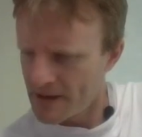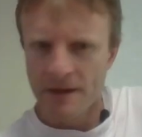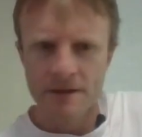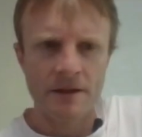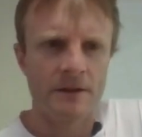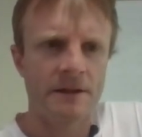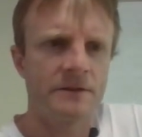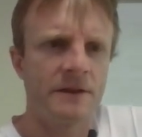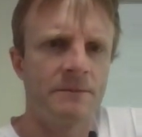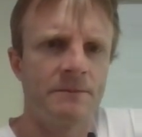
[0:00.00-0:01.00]
No, let's
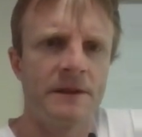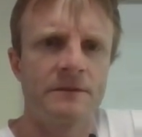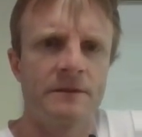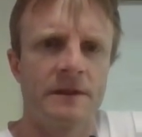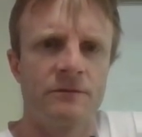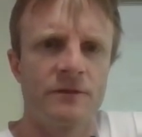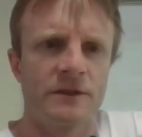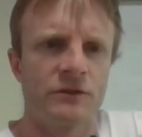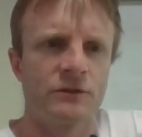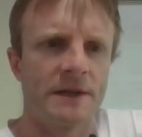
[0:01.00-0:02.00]

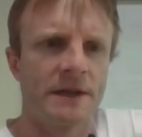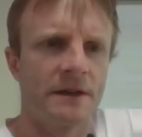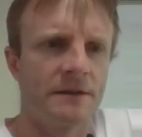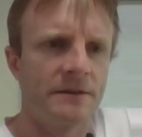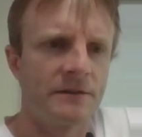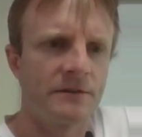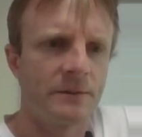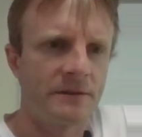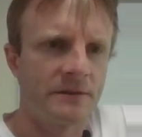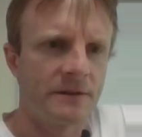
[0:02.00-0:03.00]
finish working on this
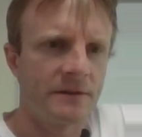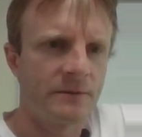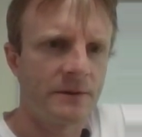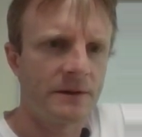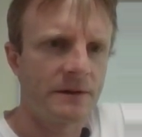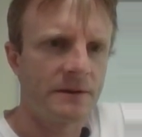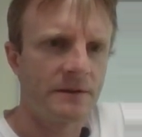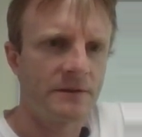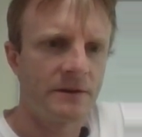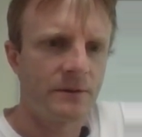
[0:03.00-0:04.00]
one. So let's work on
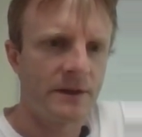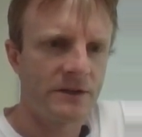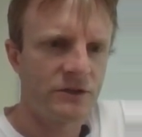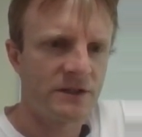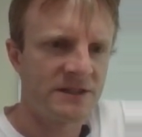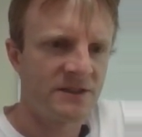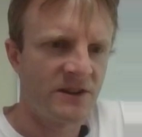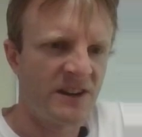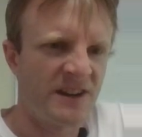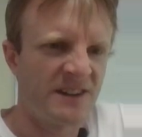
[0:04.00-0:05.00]
this equation
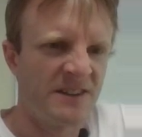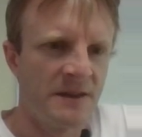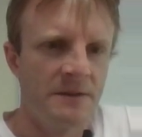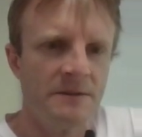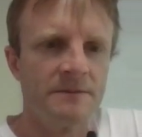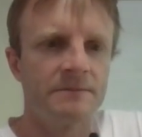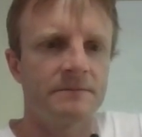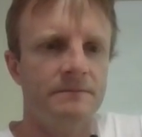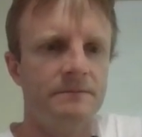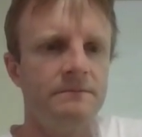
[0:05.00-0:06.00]
star.
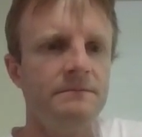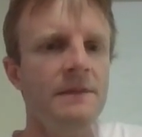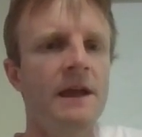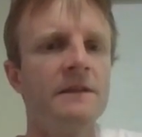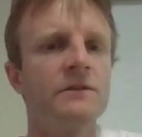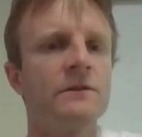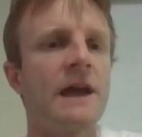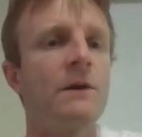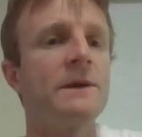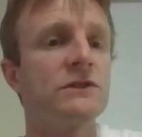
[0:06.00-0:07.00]
And so now
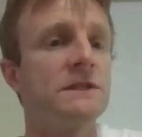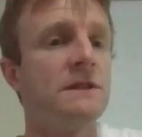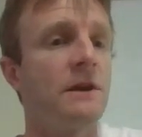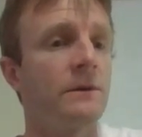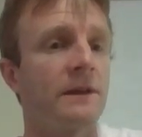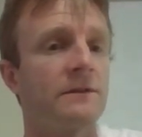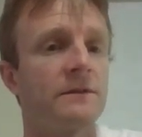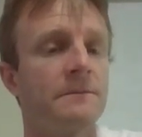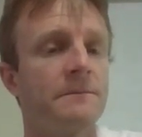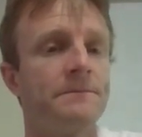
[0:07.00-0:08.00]
we just notice
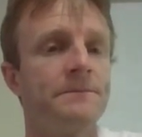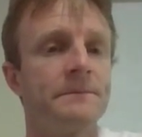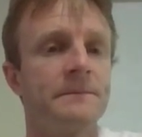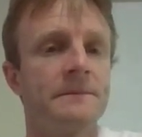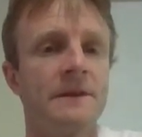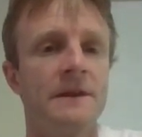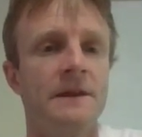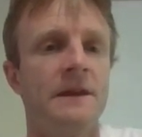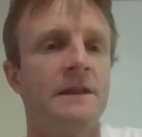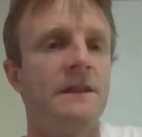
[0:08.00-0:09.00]

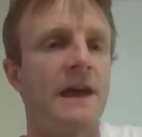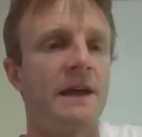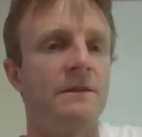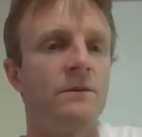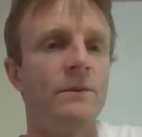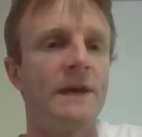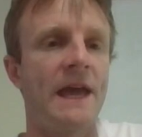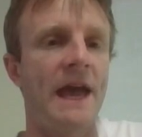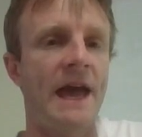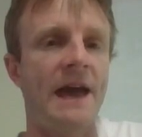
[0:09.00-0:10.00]
that we
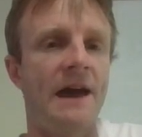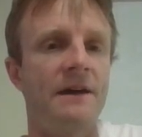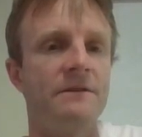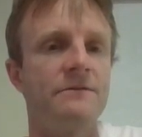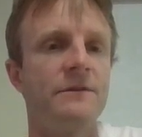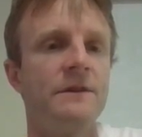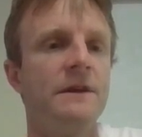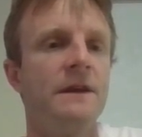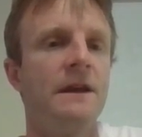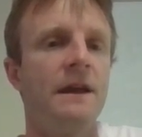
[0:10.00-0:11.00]
have
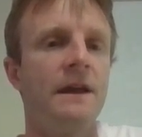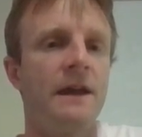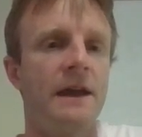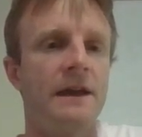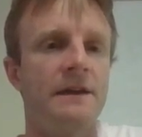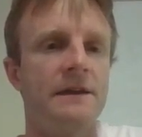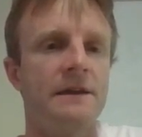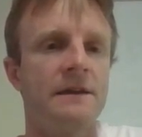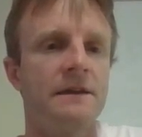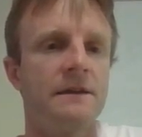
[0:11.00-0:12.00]
a,
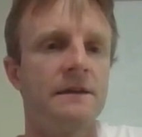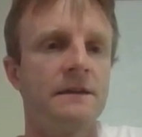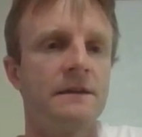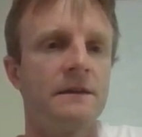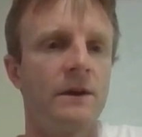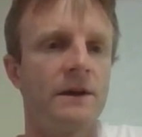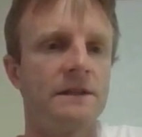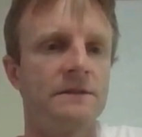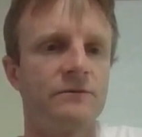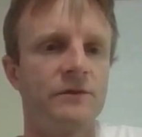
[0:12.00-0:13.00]
I need
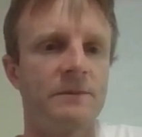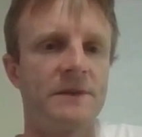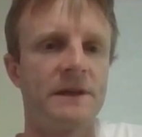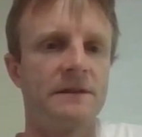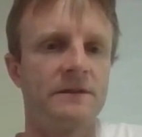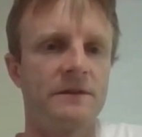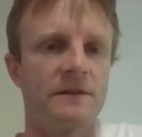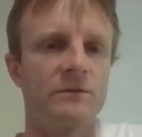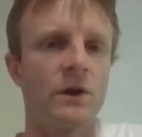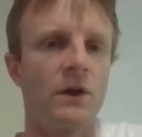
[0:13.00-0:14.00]
to flip the indices.
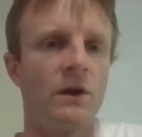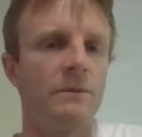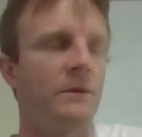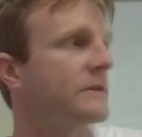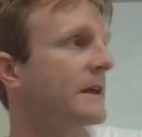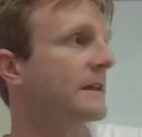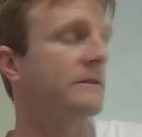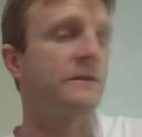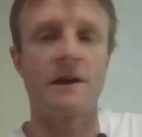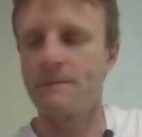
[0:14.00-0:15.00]
We're almost at a
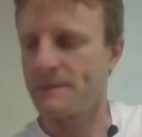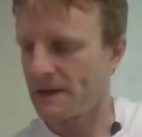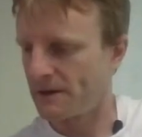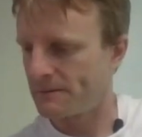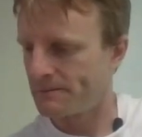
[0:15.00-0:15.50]
sum here.